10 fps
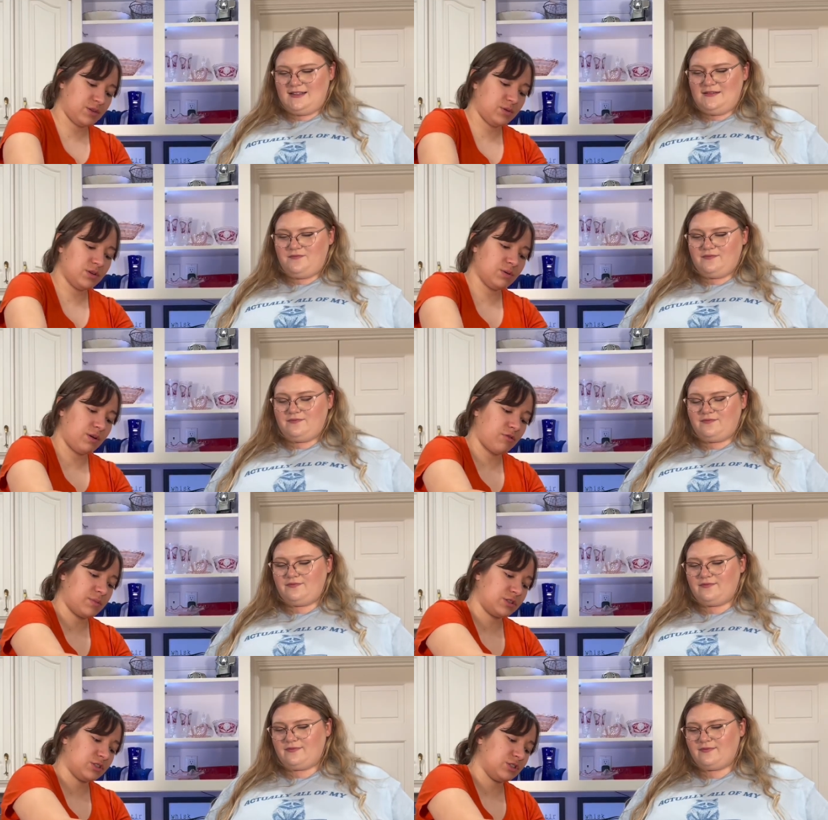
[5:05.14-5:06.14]
Speaker 1: You can do however
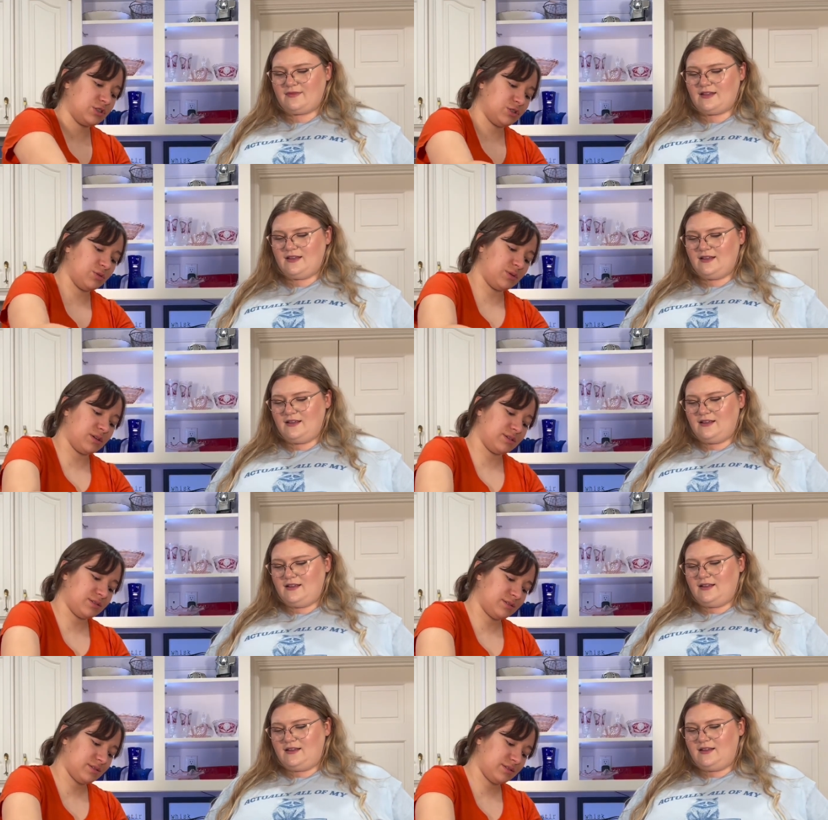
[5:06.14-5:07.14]
much cheese you want.
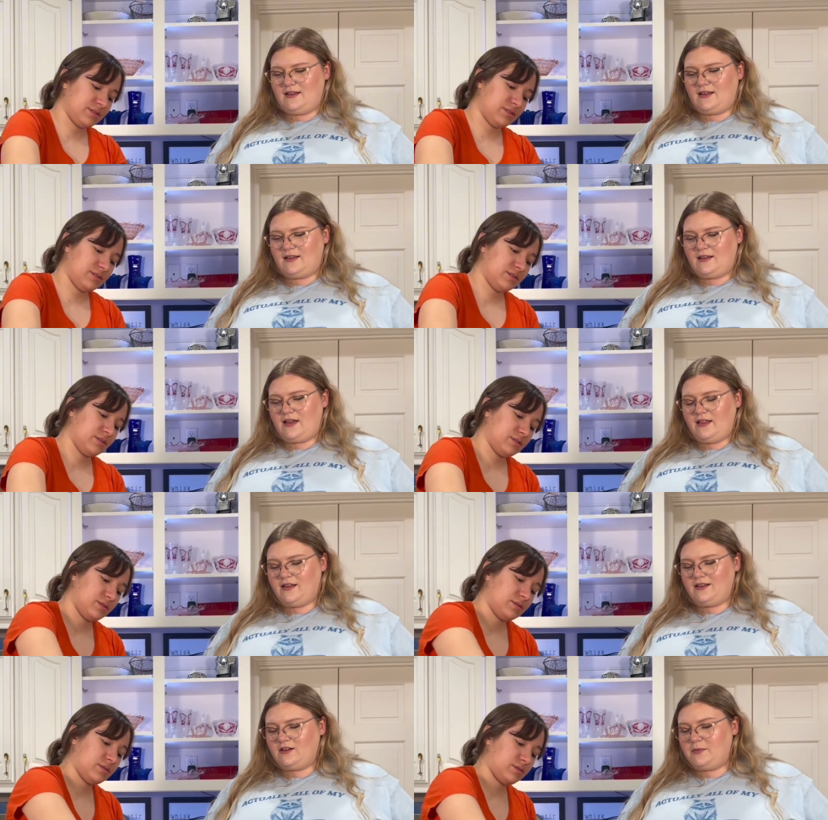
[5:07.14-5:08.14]
Yeah. I like a
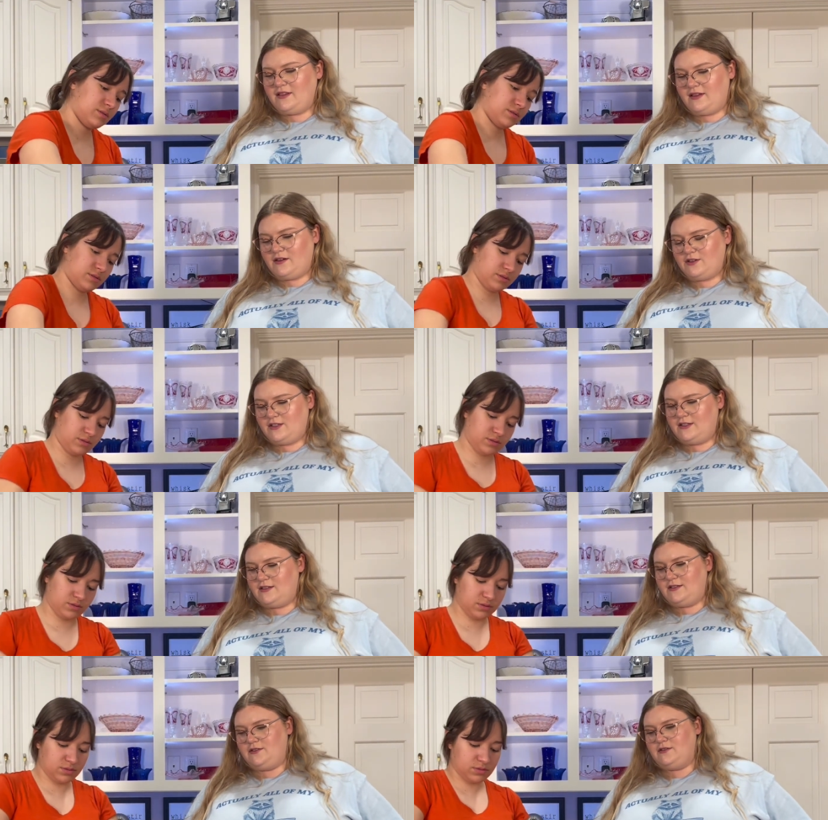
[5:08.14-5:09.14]
little bit thicker
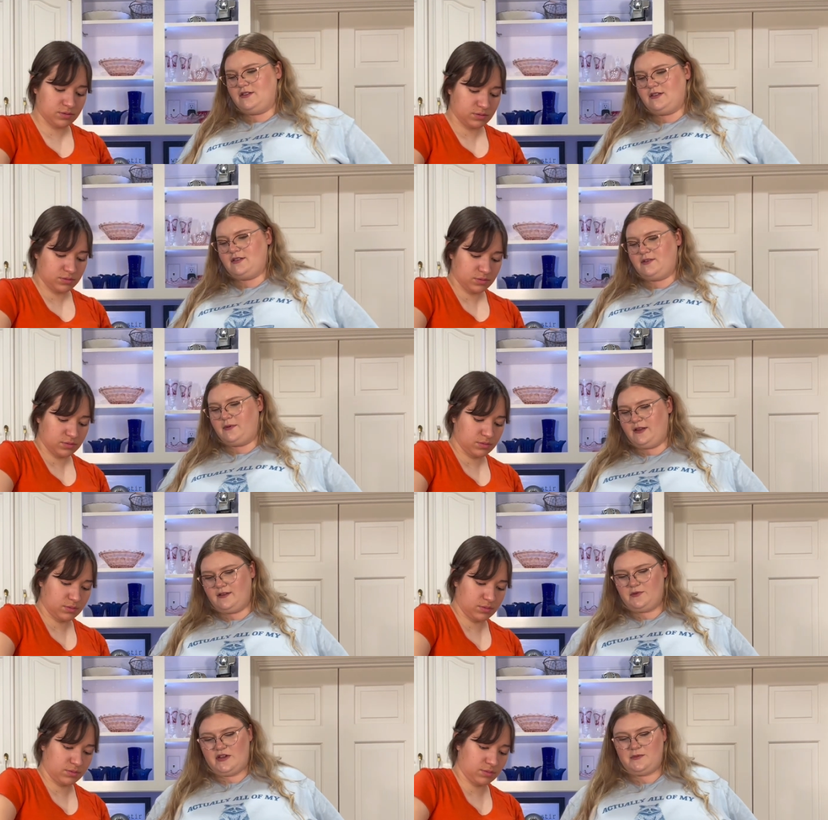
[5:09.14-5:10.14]
cheese too, just because the way that
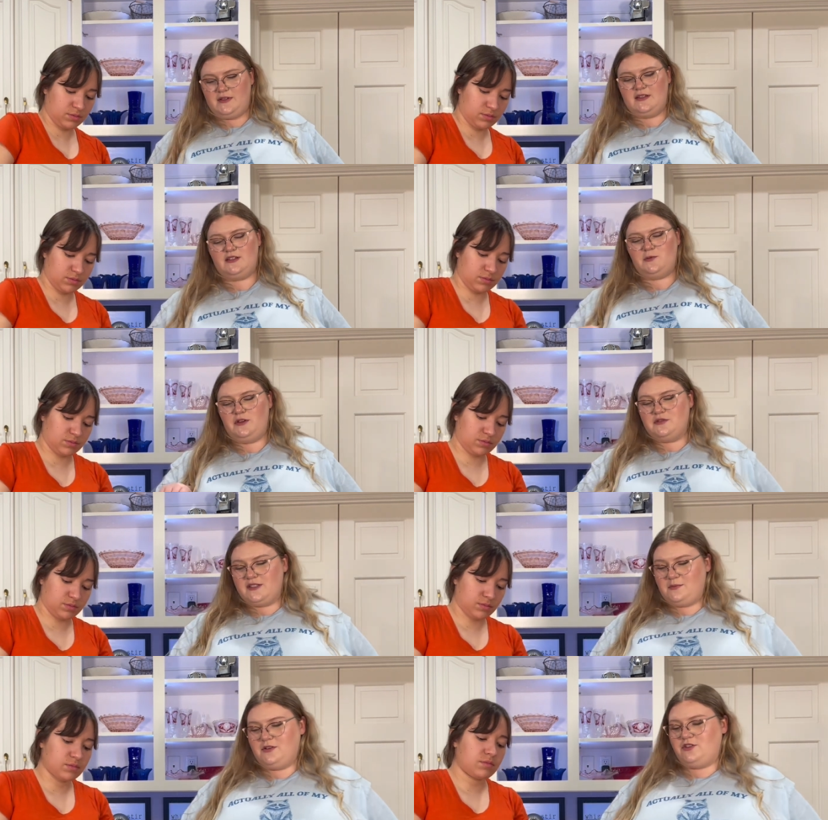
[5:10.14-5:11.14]
this recipe is, when you
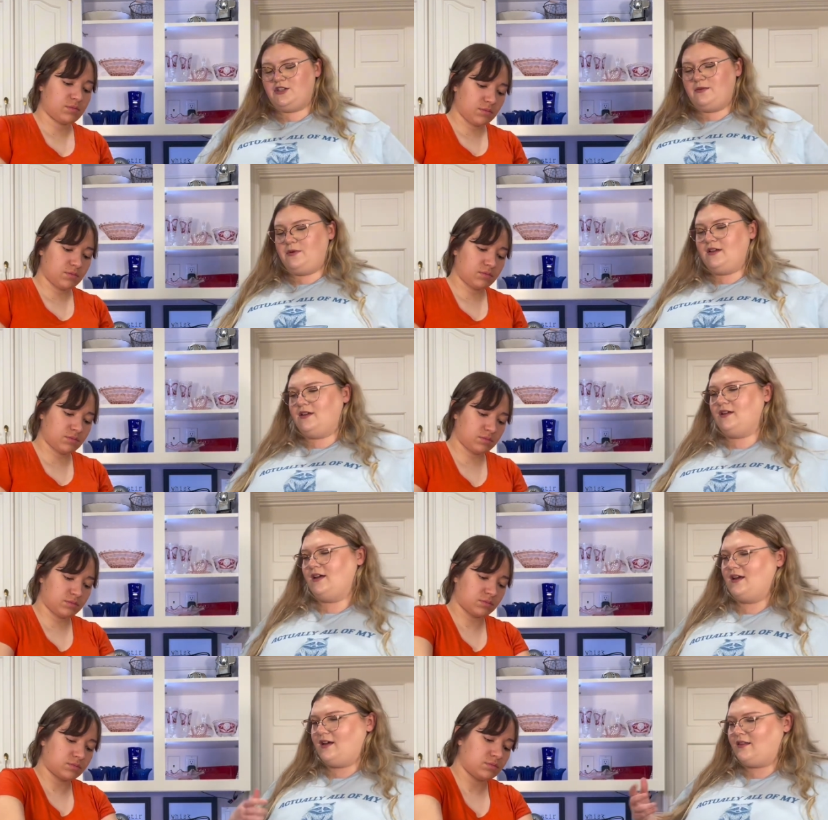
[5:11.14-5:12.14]
dip your chip in
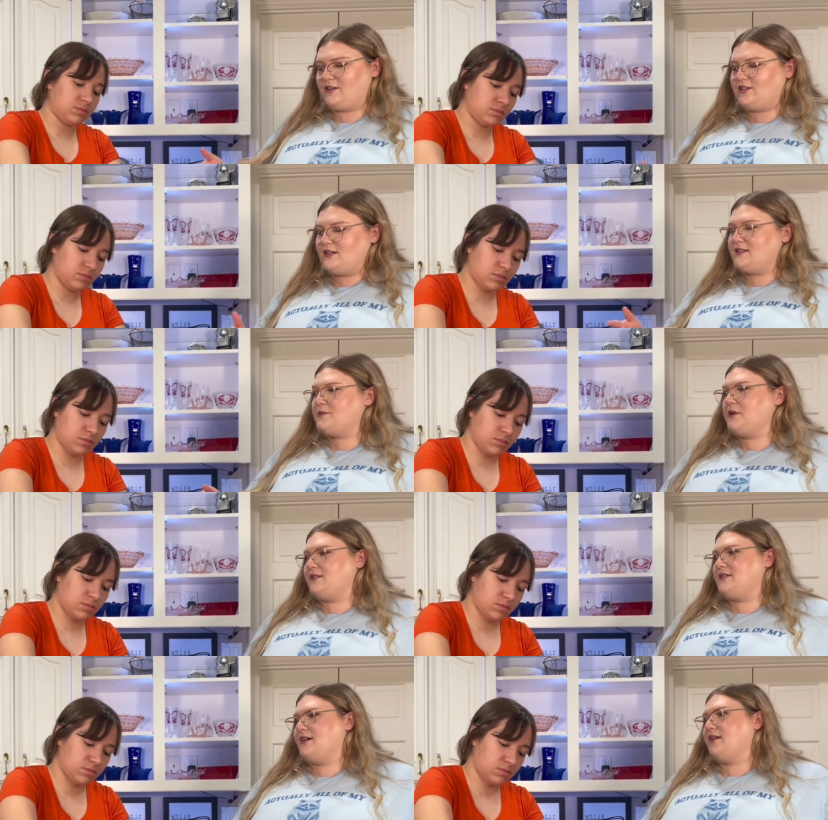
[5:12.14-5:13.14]
and the cheese is
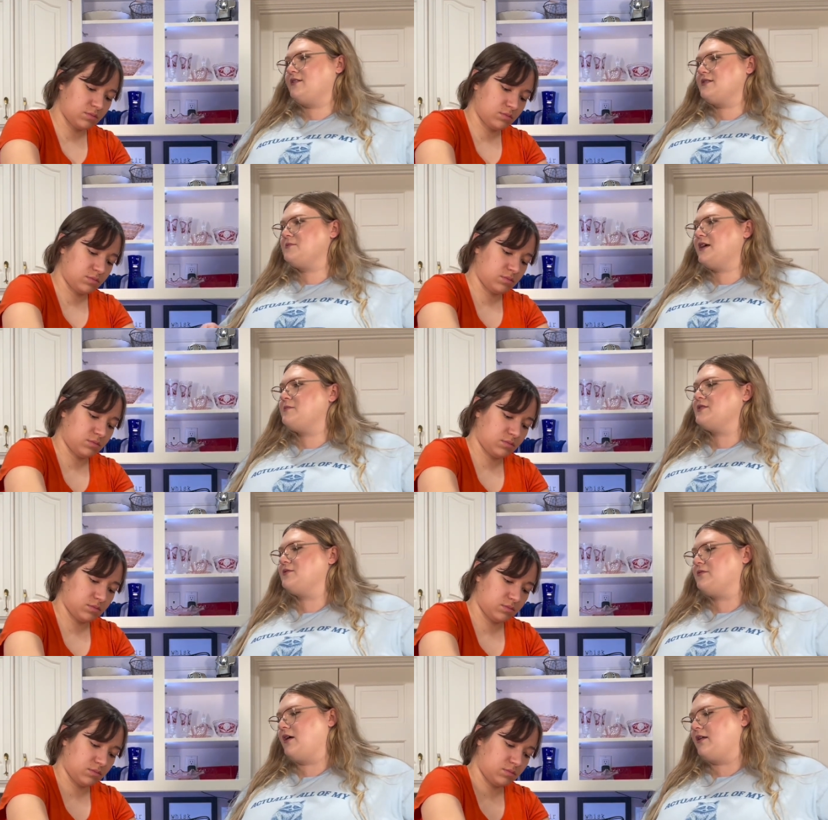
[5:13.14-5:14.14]
melted together, sometimes it'll
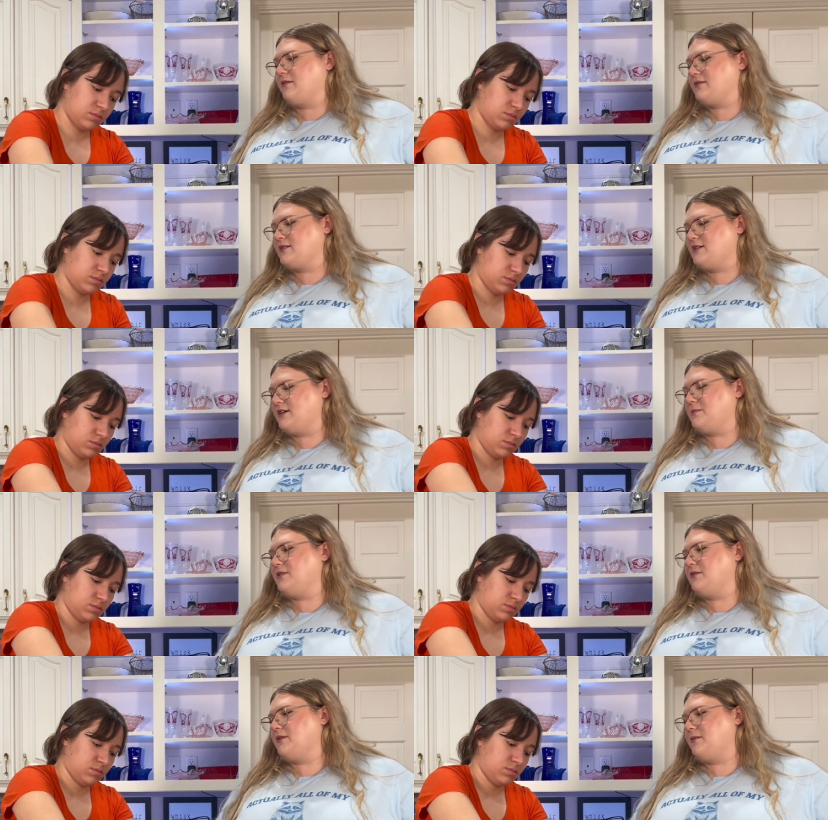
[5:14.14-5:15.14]
fall off the chip, you
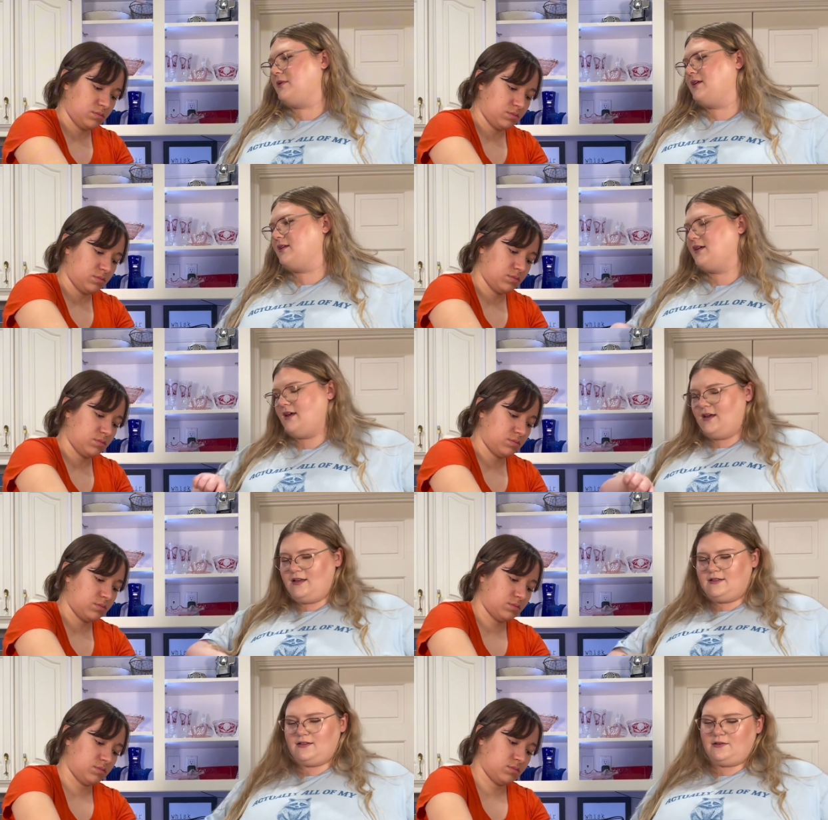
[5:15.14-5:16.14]
know what I mean?
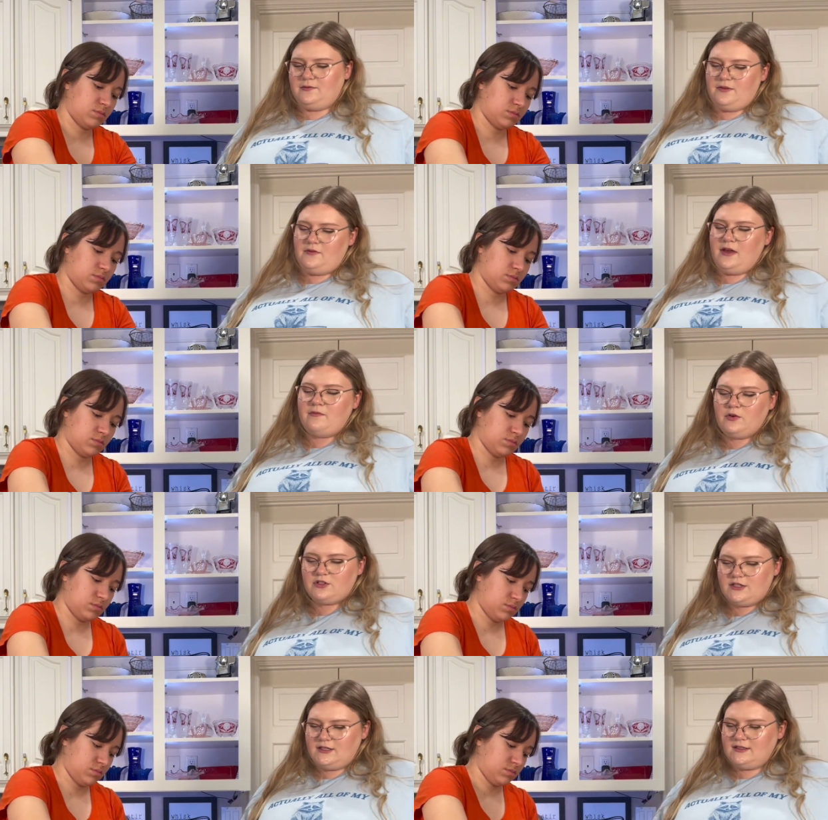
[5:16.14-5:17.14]
So if you have more
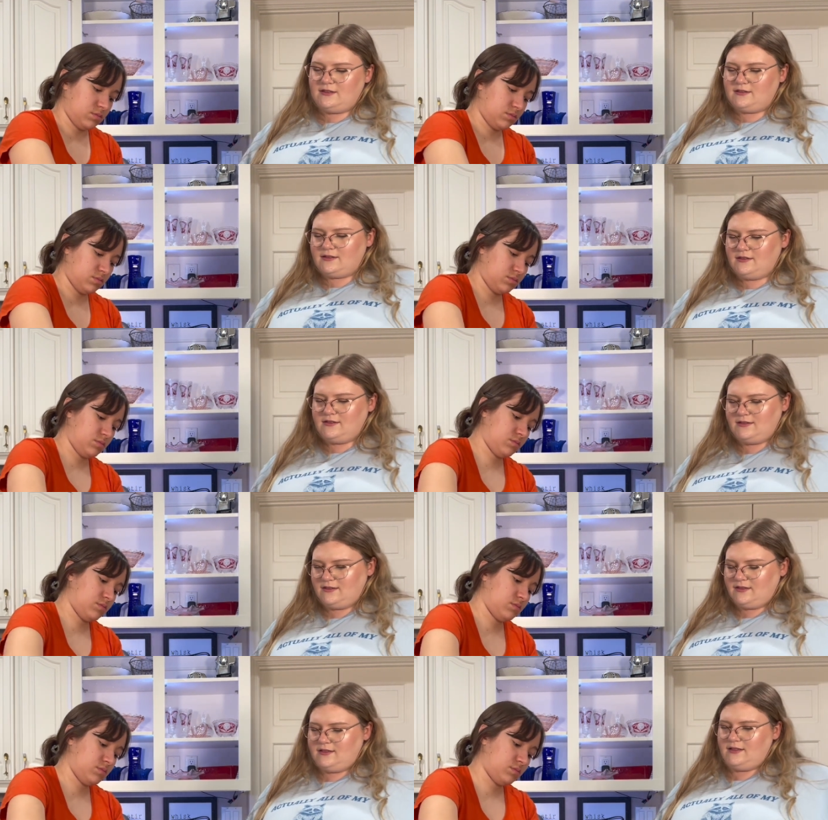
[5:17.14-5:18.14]
cheese, it'll
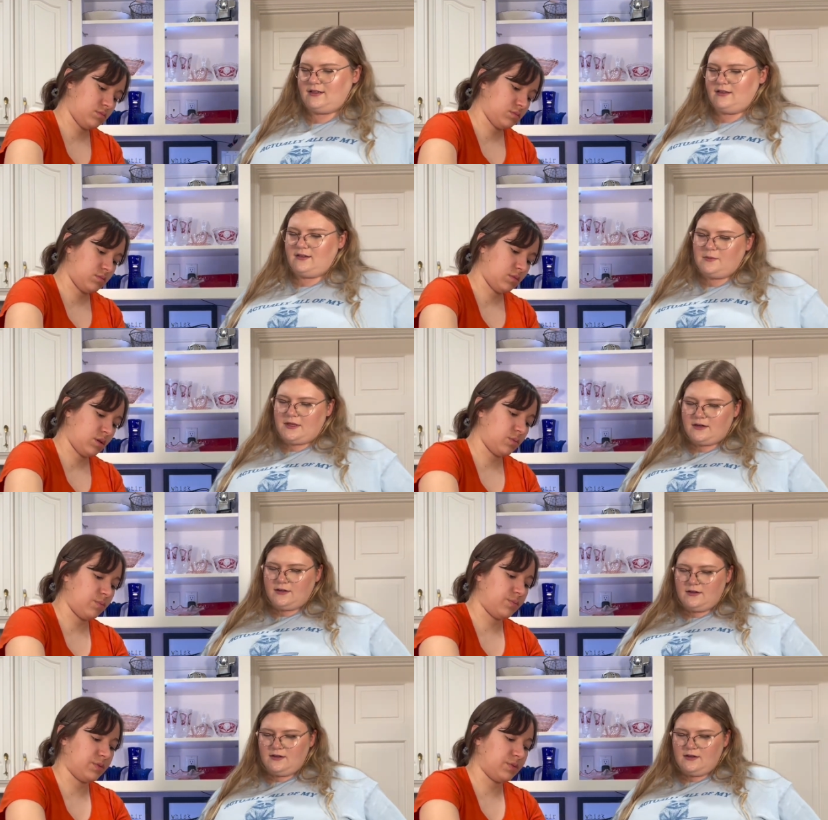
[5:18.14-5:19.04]
stick a little better.